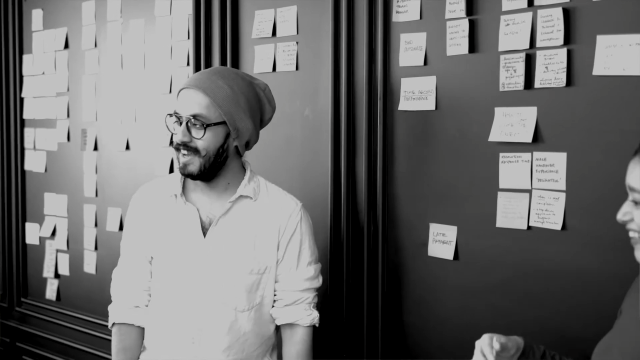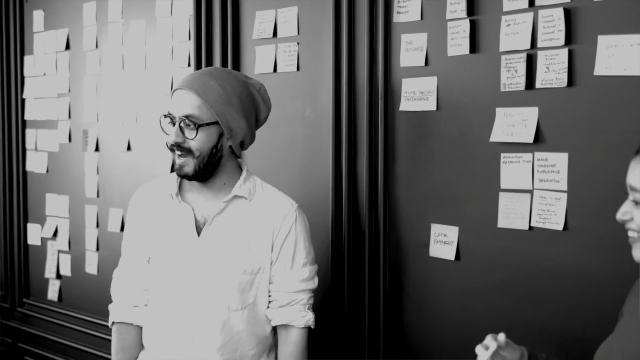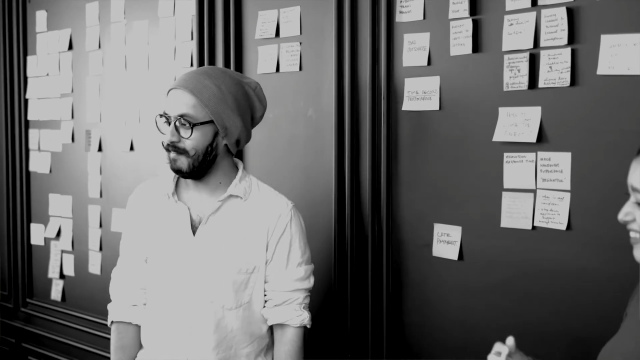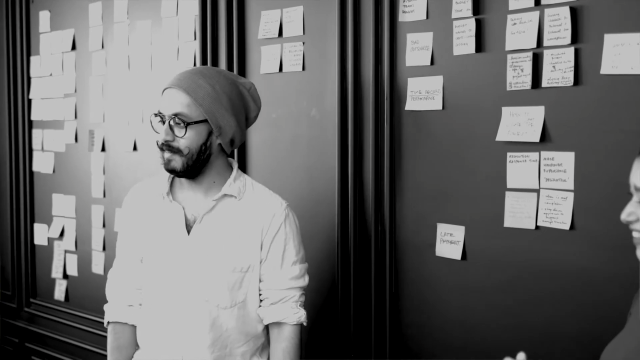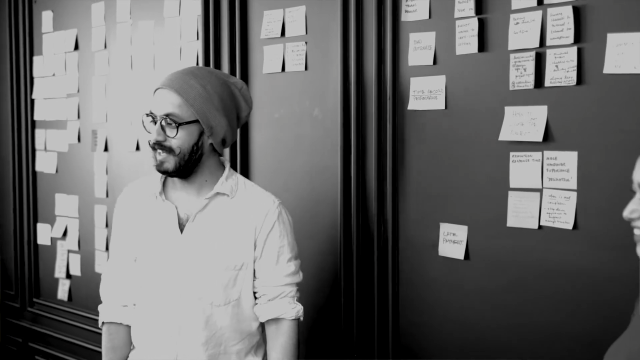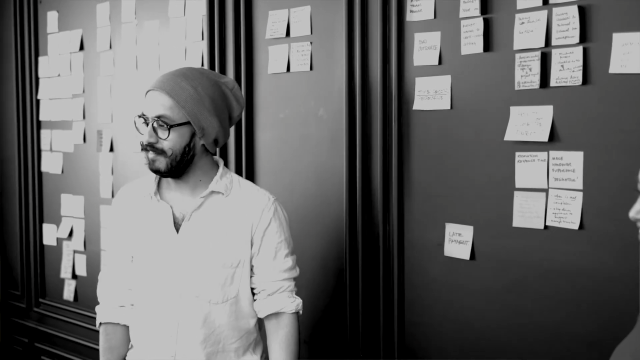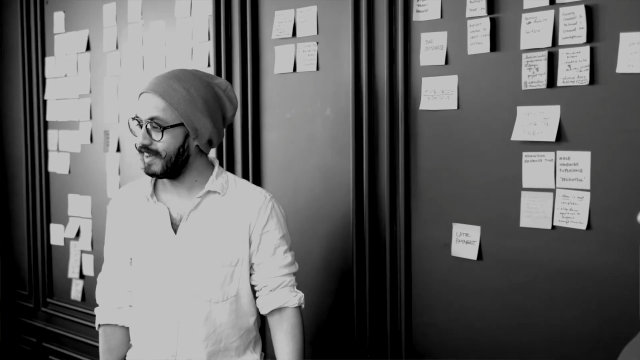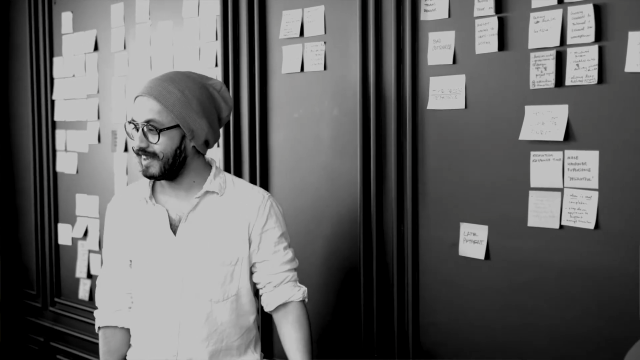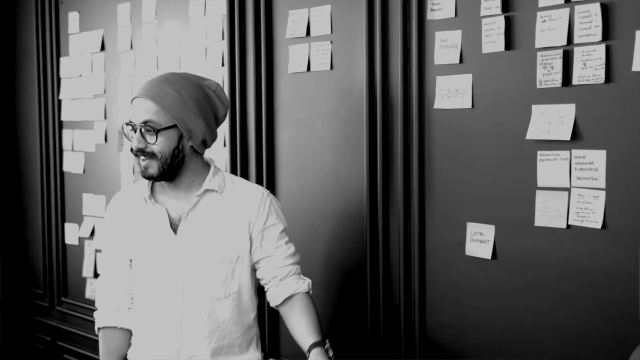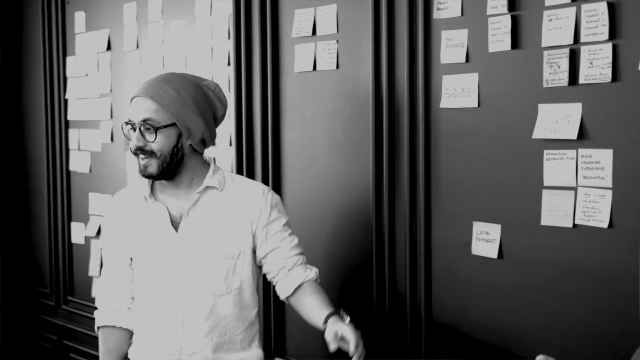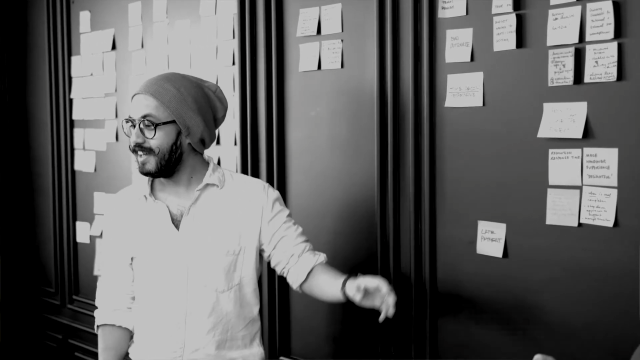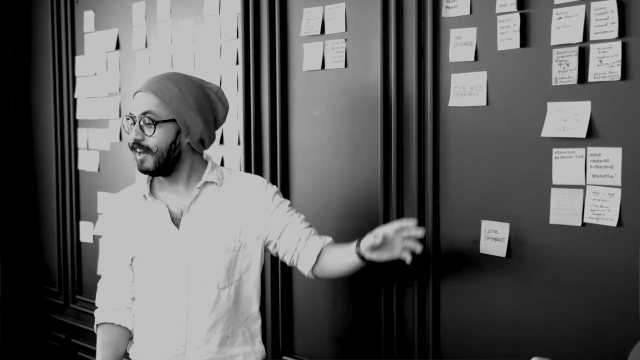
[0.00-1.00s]
I
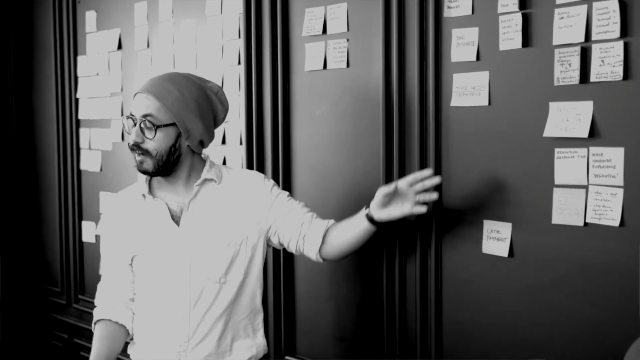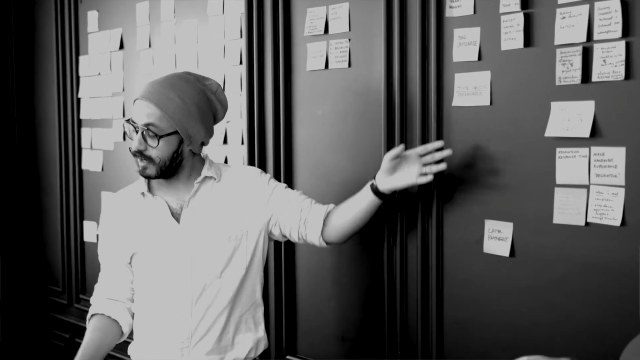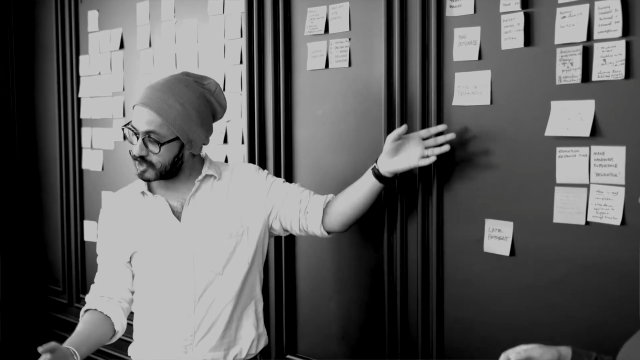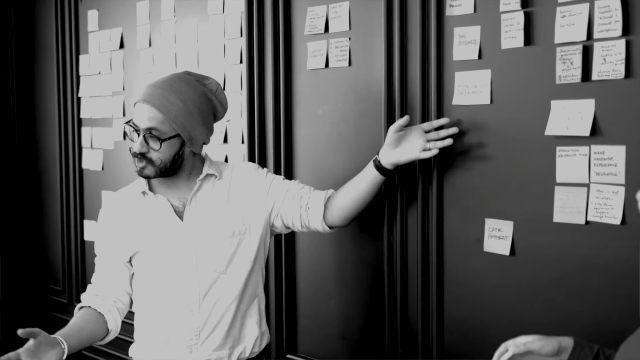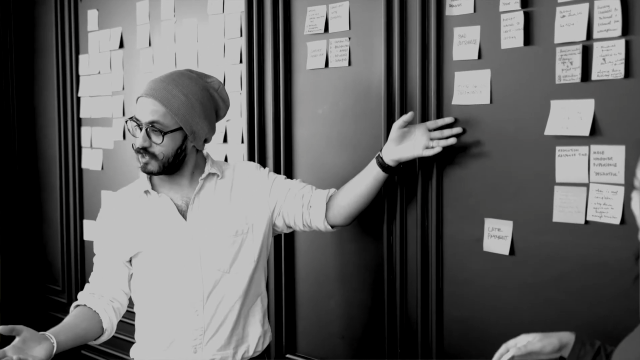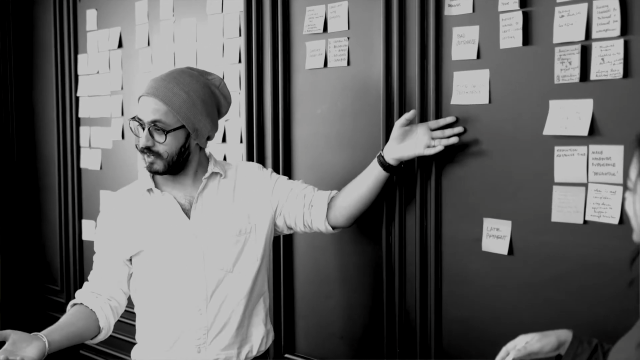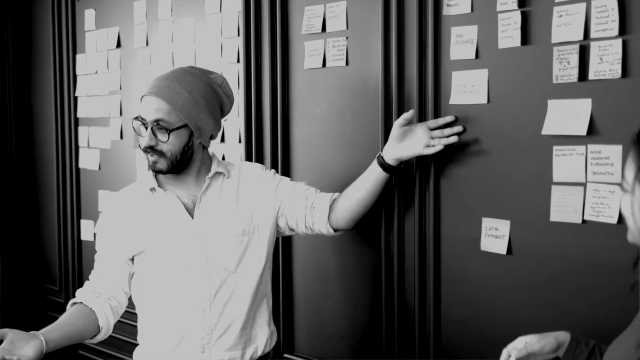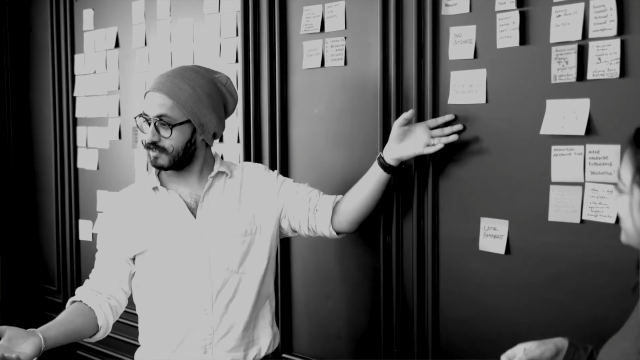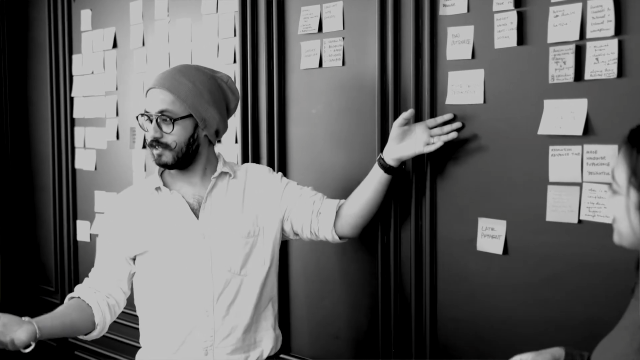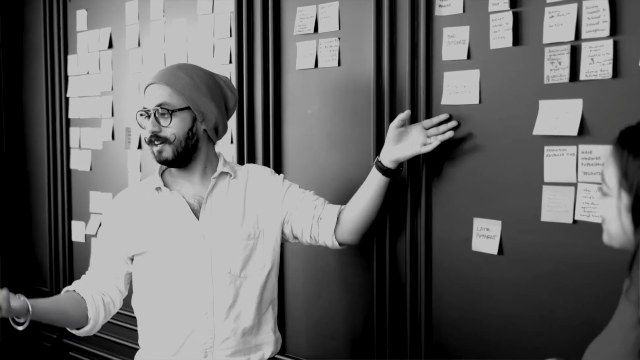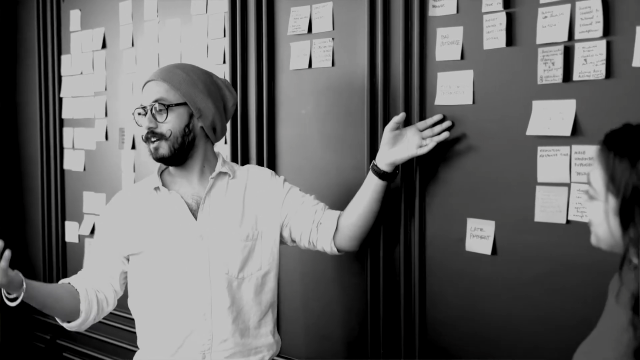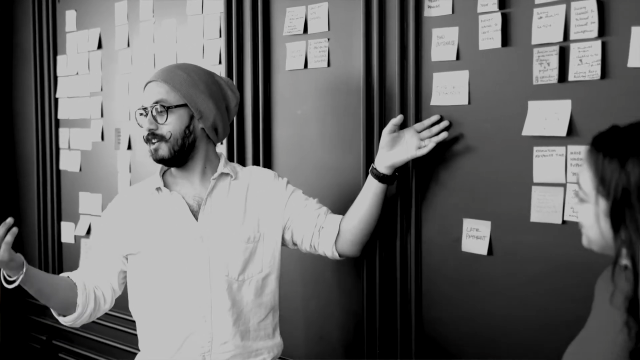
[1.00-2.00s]
feel like good
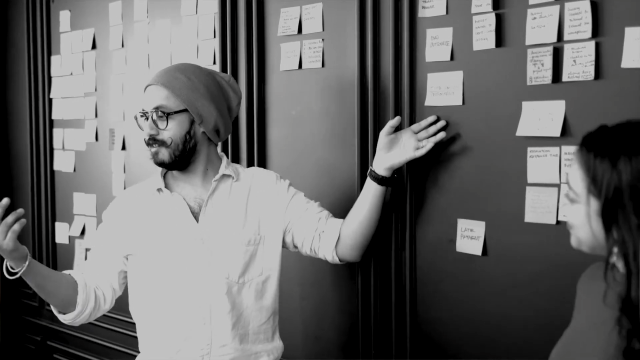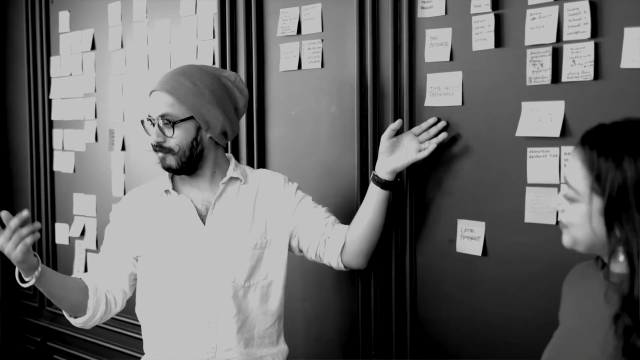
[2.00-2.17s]
facilitators,